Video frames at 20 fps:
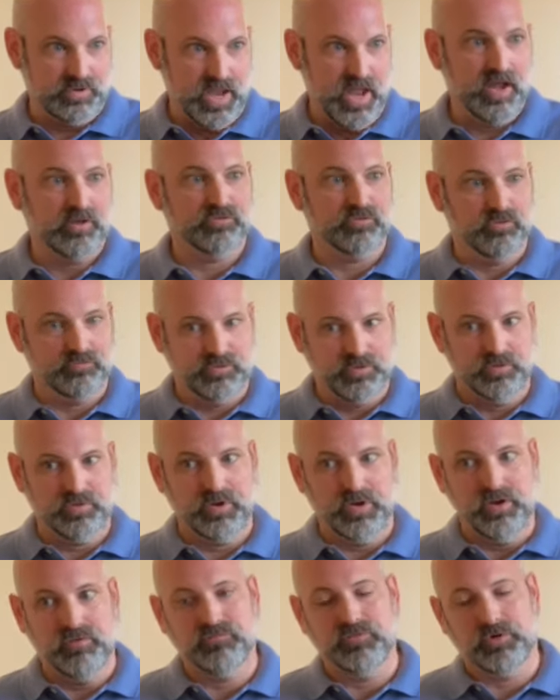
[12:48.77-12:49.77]
So, yeah, so if
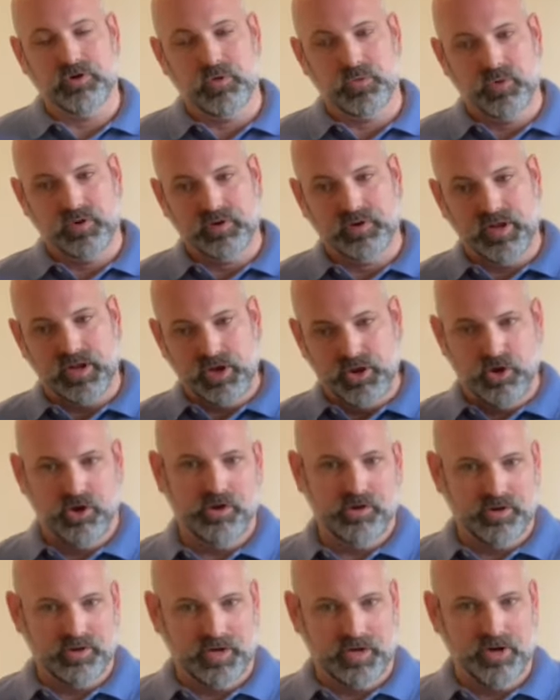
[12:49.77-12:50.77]
you're going to get
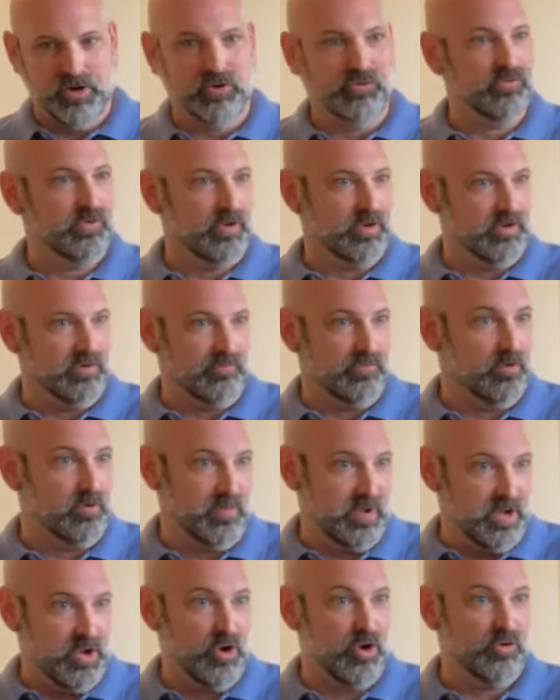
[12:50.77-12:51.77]
a nursing, if you're
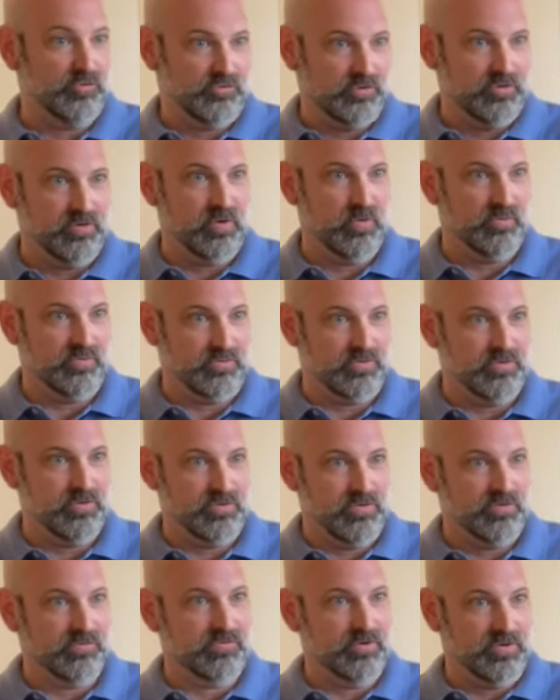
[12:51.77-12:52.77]
going to be a nurse, you're going to get a
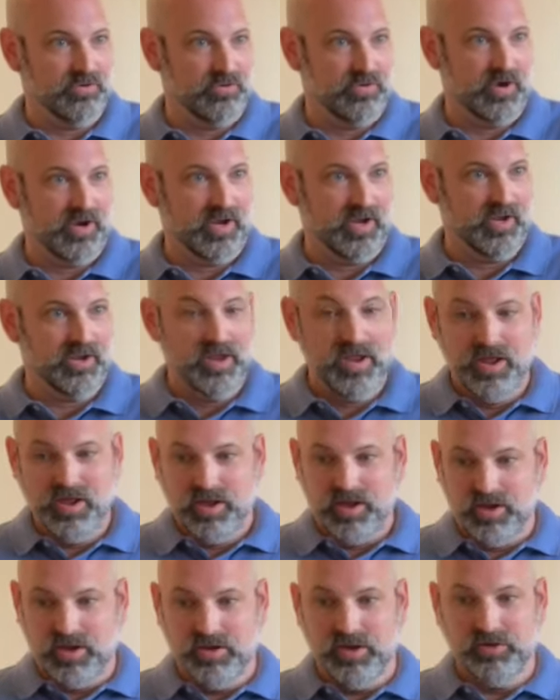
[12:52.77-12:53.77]
nursing degree,
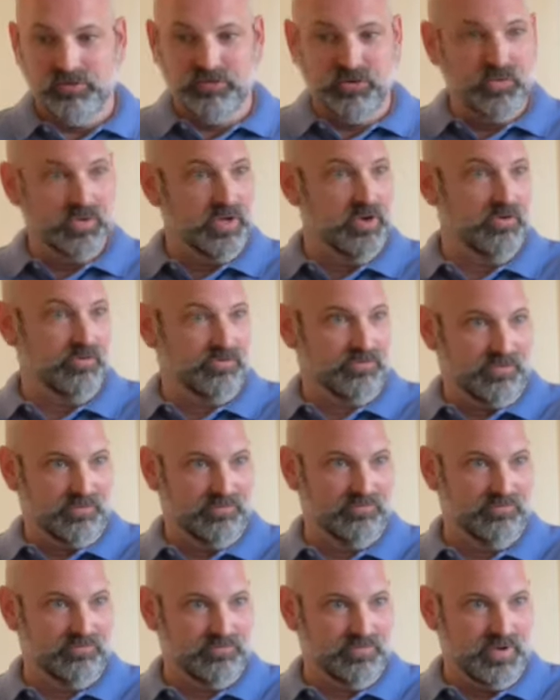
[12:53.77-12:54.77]
you did 2 years
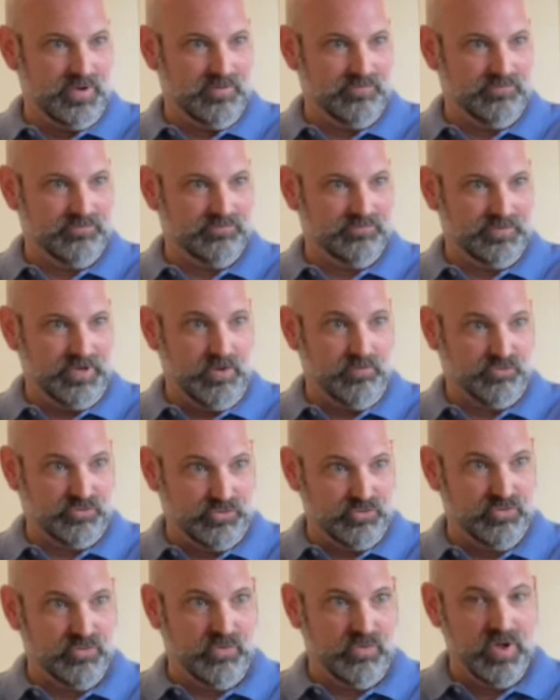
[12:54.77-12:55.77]
of you know,
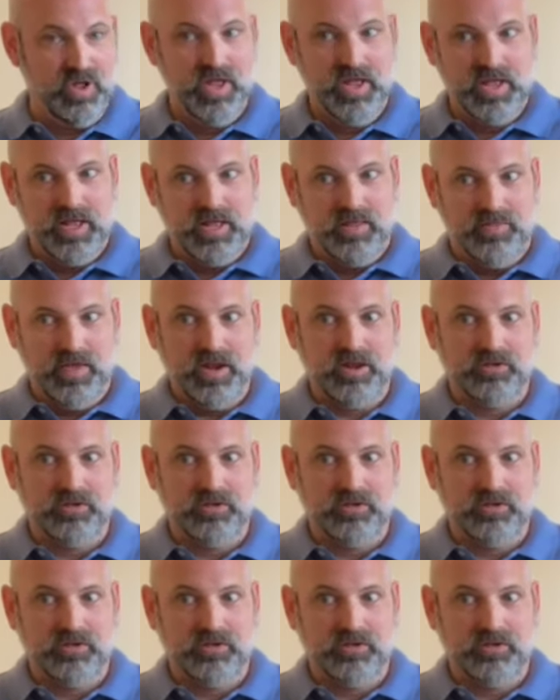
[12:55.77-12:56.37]
school, that